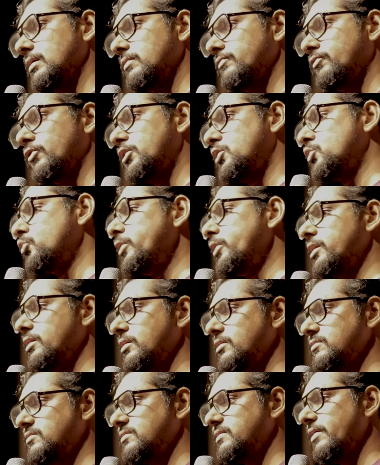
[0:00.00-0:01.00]
for 2
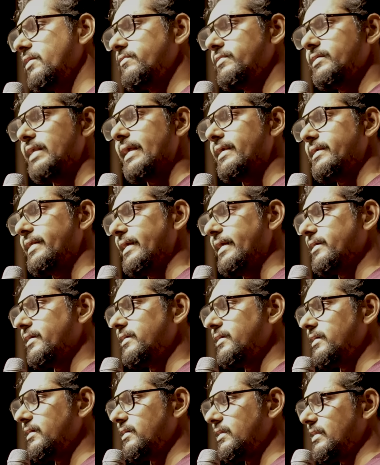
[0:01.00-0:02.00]
years, they've like
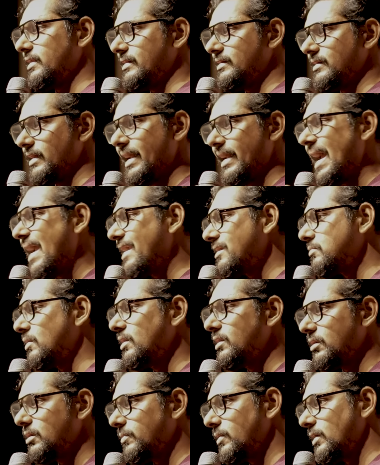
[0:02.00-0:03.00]
taken the CAT
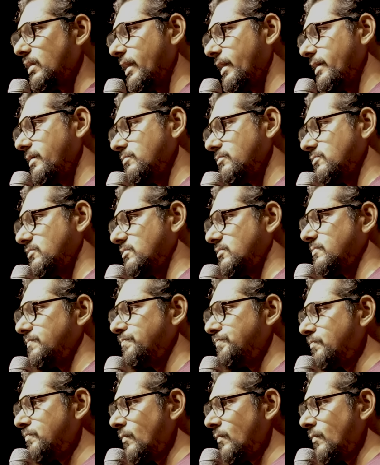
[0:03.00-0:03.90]
multiple times,